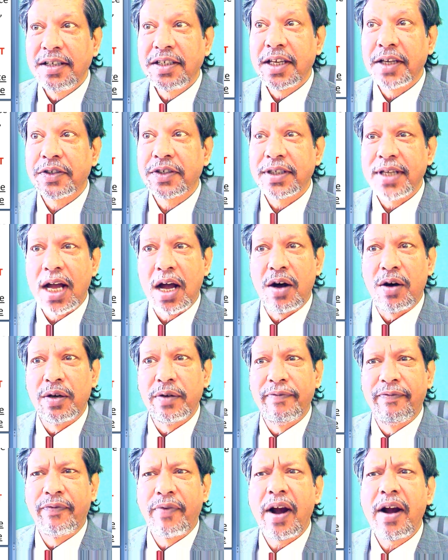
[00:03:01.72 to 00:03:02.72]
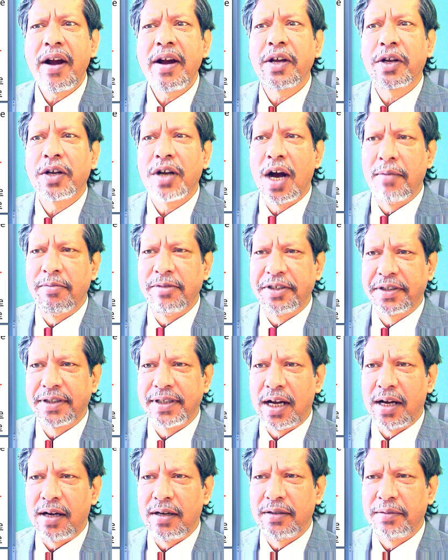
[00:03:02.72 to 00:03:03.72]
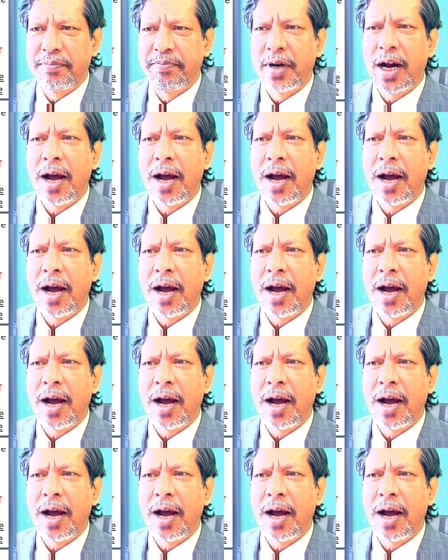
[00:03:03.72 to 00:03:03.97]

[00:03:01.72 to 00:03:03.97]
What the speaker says: There's a sound, very common sound,